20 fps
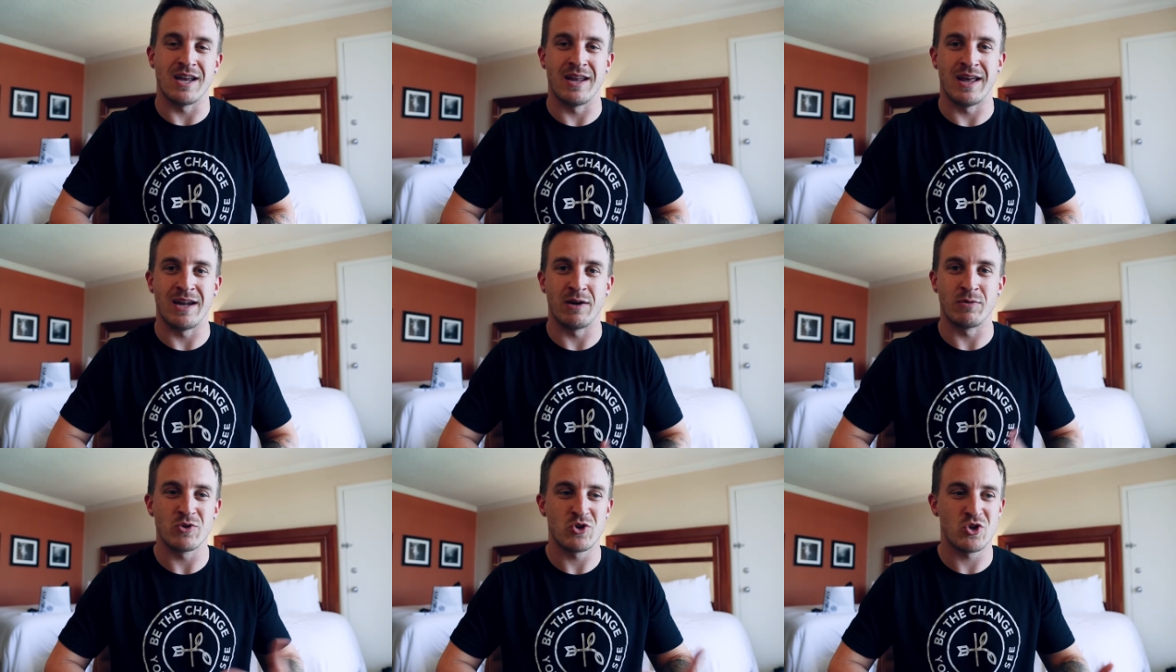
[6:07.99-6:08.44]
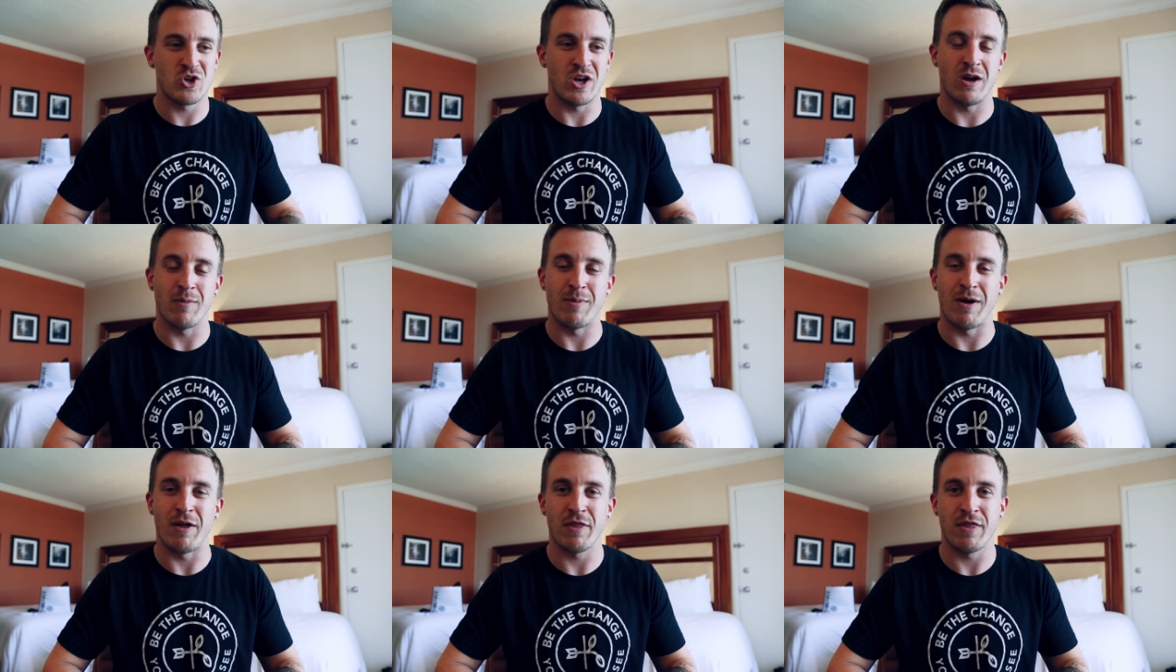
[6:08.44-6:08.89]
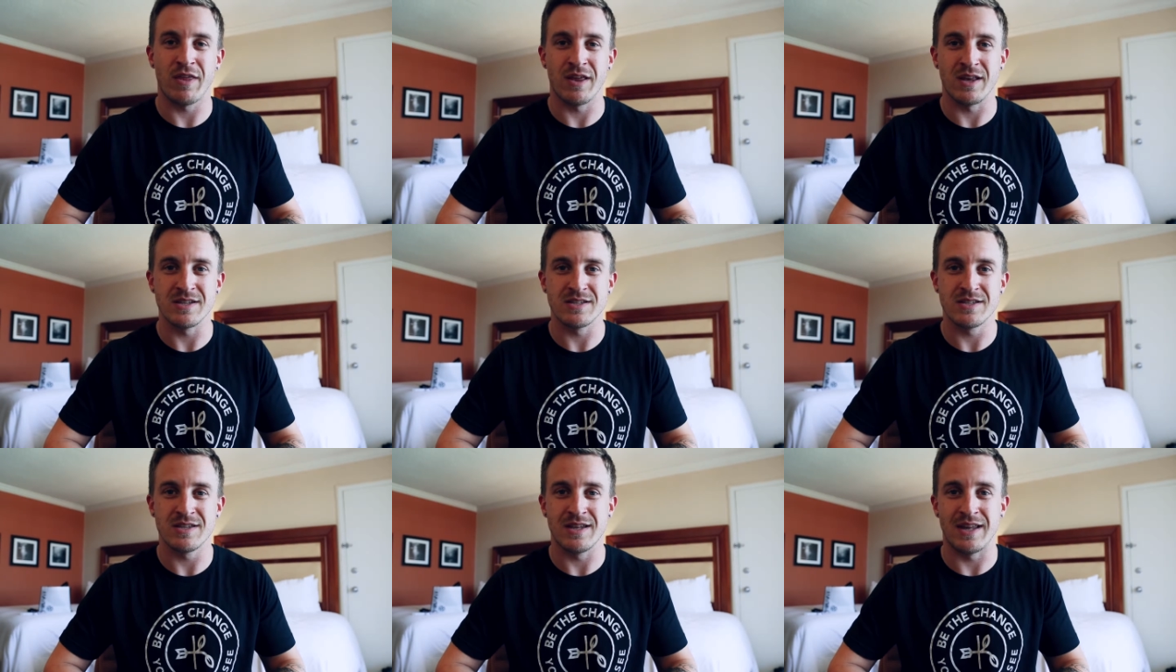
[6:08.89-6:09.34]
and I don't share about
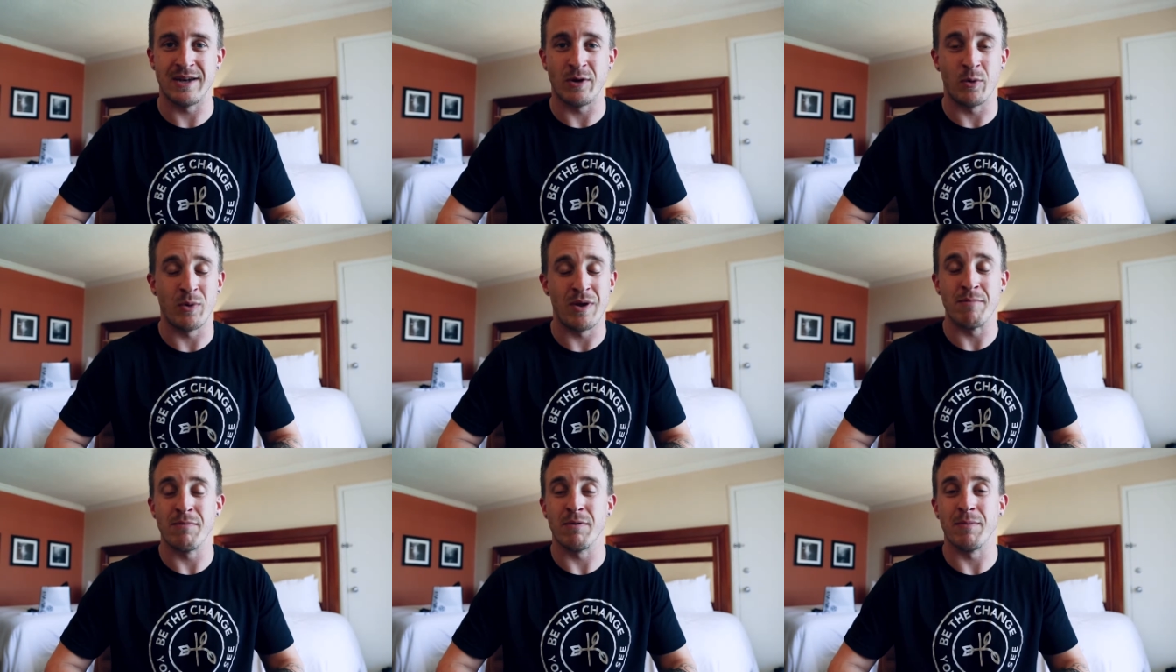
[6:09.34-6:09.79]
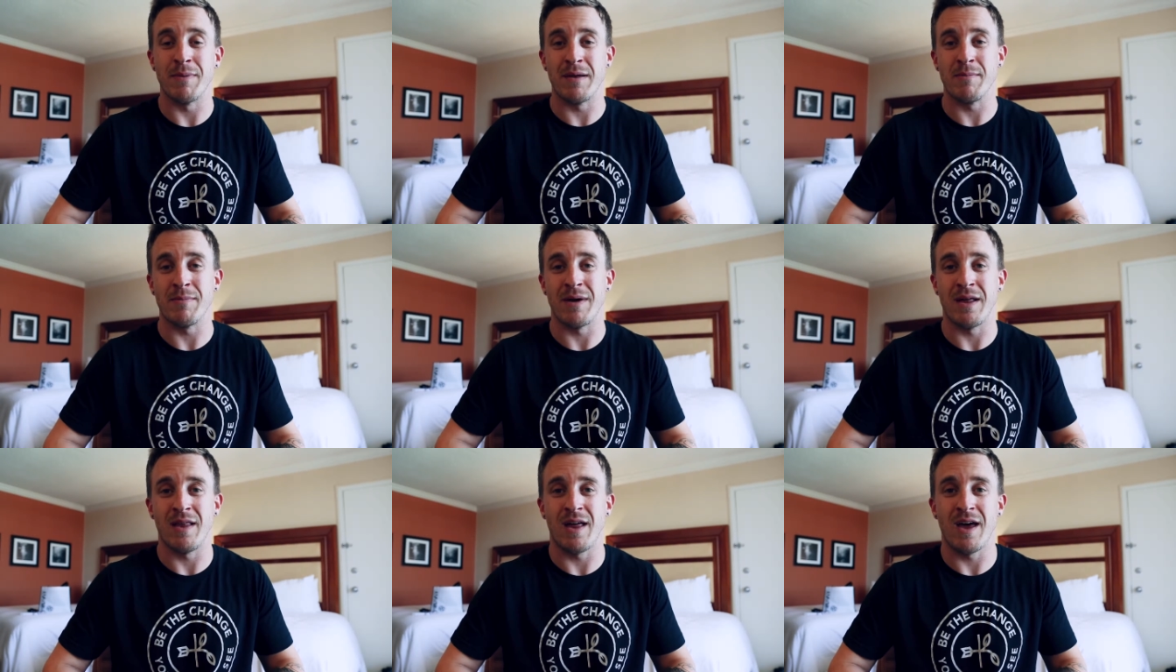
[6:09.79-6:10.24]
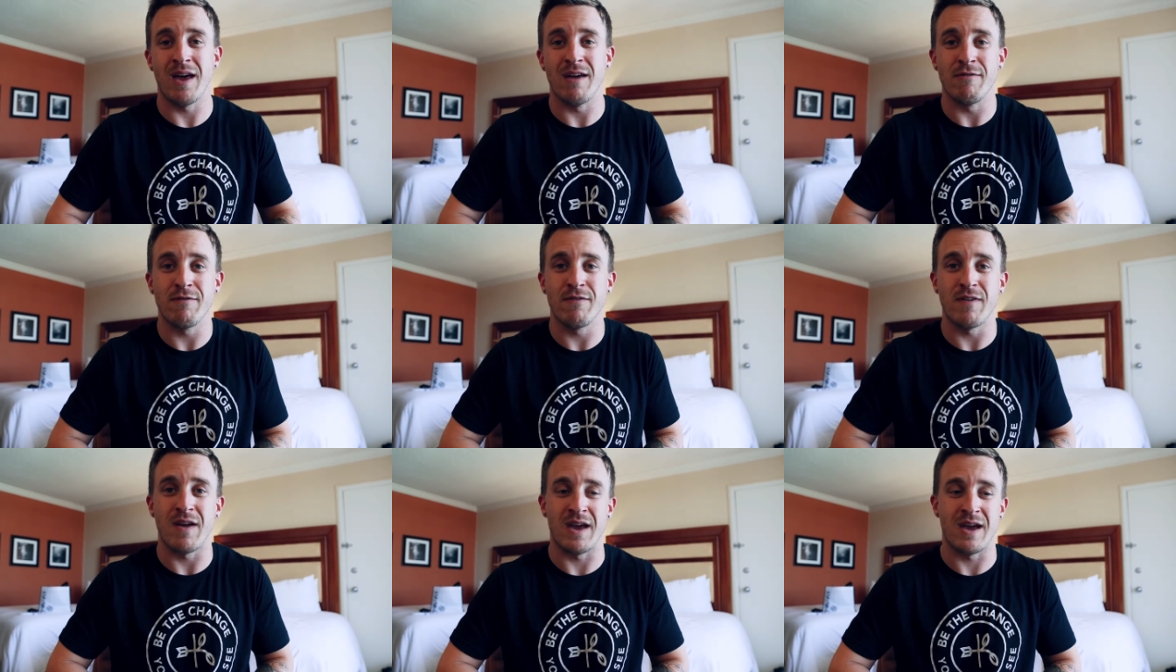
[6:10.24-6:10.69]
things that I don't implement in my life.